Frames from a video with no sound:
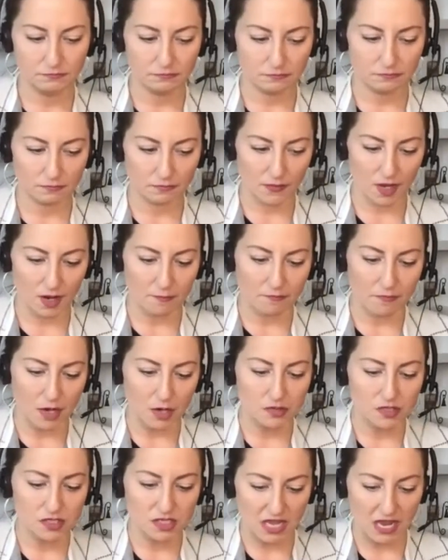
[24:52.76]
most
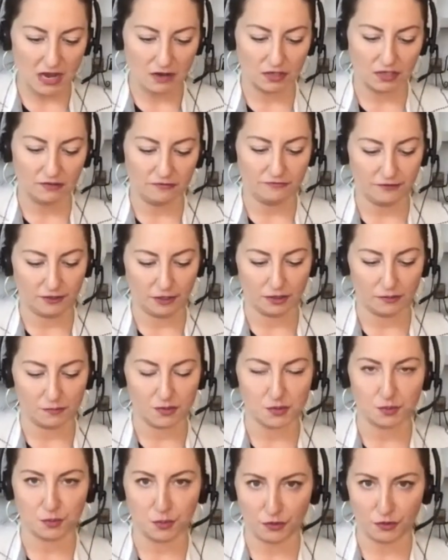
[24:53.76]
accounting firms
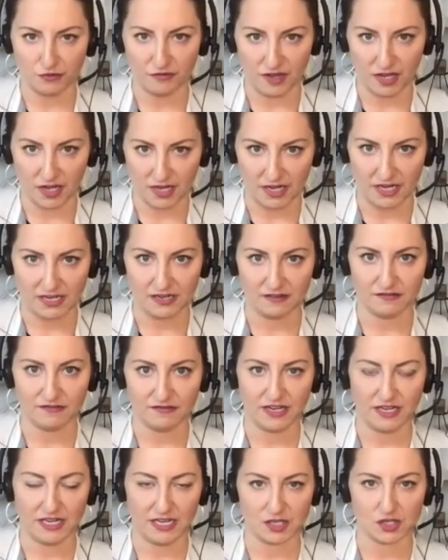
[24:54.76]
provide
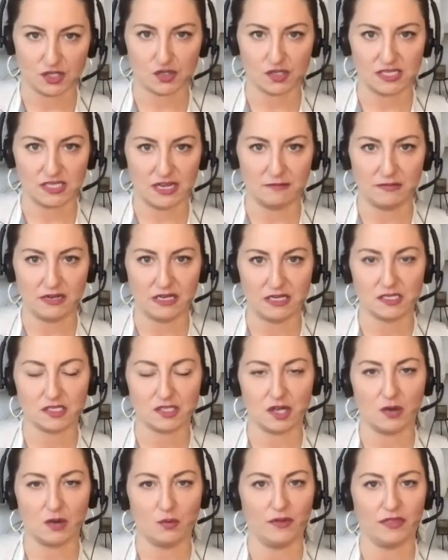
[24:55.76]
financial
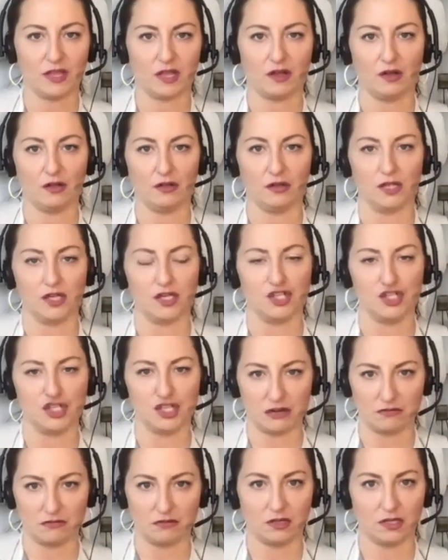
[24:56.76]
statements on what they call
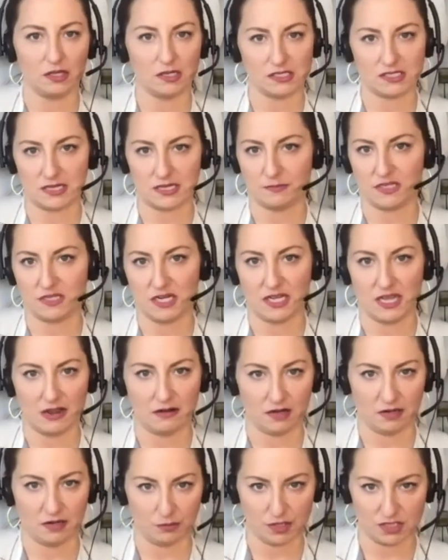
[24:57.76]
generally accepted
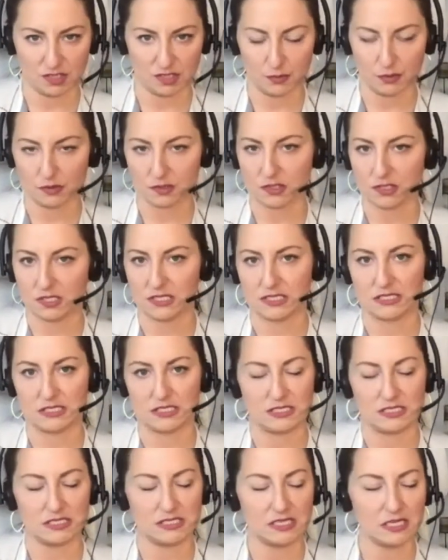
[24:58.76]
accounting principles. This
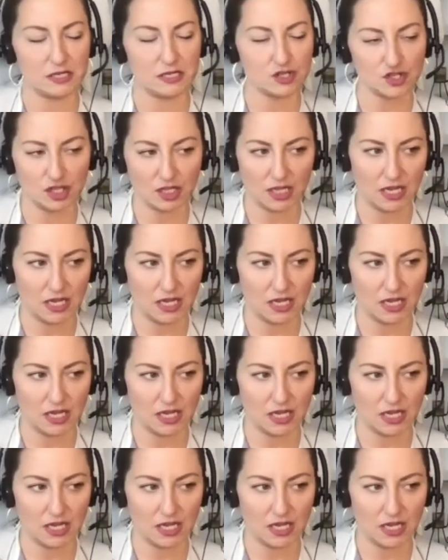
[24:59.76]
is essentially